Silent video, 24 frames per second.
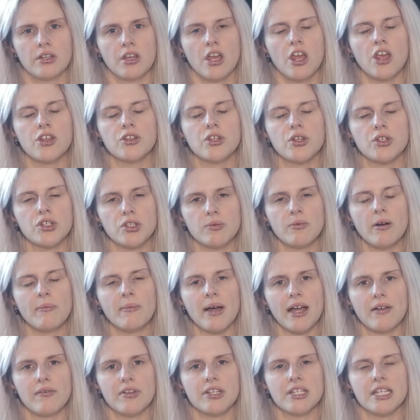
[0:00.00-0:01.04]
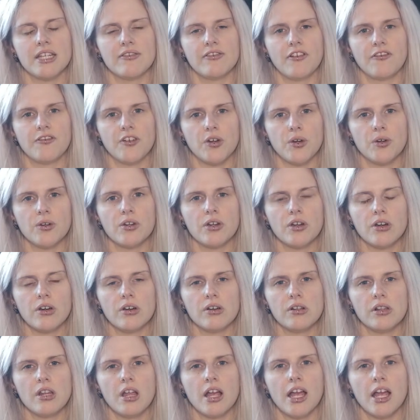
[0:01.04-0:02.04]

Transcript: So someone might receive a phone call,